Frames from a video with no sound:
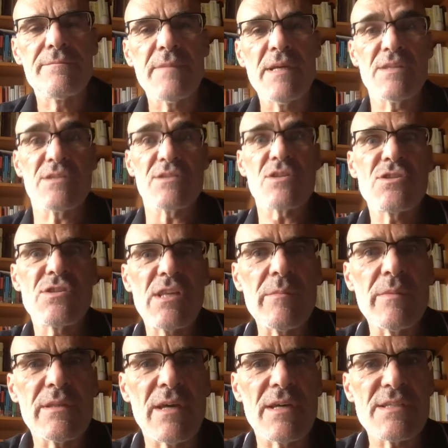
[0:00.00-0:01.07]
It is a
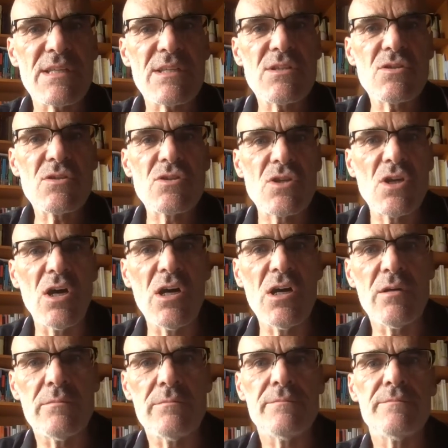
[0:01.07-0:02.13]
stigmatizing
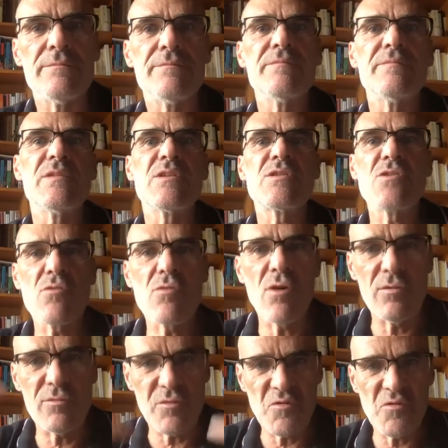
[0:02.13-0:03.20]
term, the
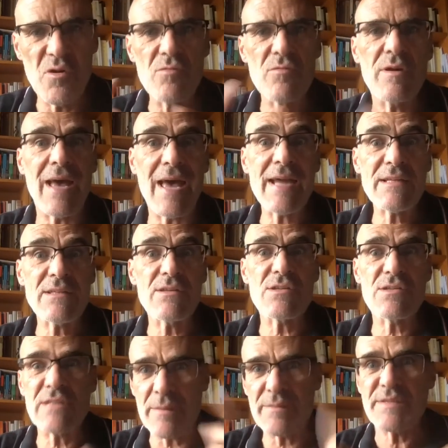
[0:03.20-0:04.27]
so-called rogue actors
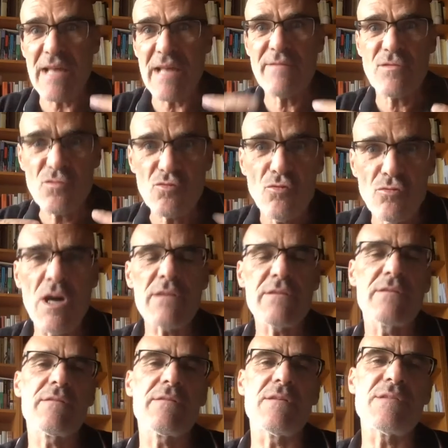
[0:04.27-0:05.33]
themselves do
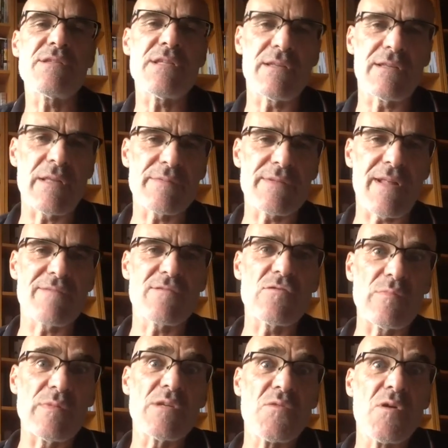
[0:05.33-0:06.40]
not consider themselves to
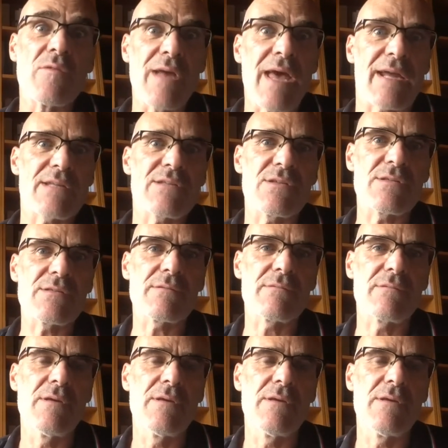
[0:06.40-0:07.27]
be rogue actors.